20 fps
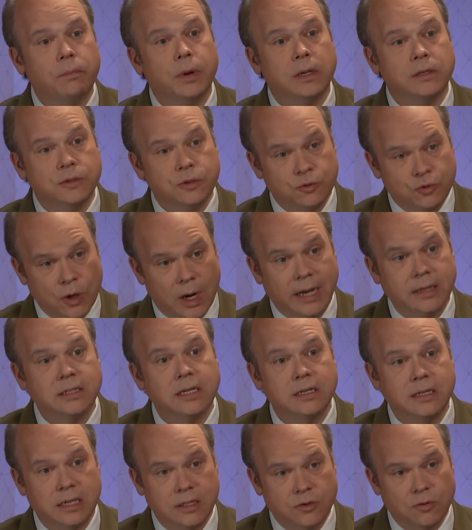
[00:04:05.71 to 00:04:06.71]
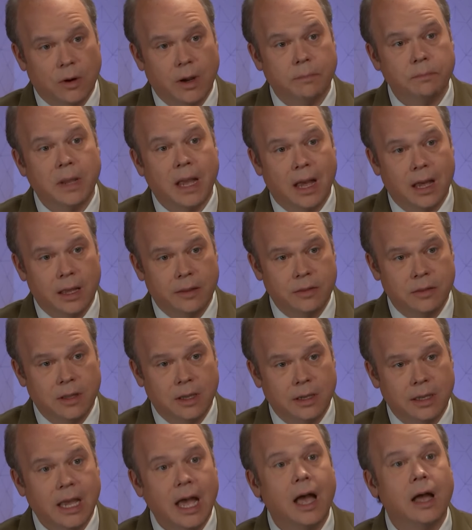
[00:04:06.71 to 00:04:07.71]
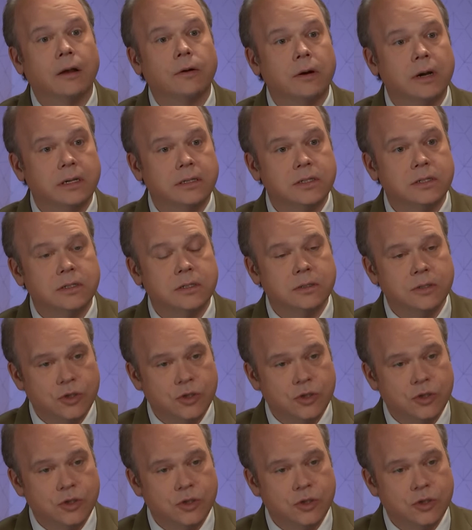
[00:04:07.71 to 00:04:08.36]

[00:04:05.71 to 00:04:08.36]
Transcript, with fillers: but trying to disrupt co the congress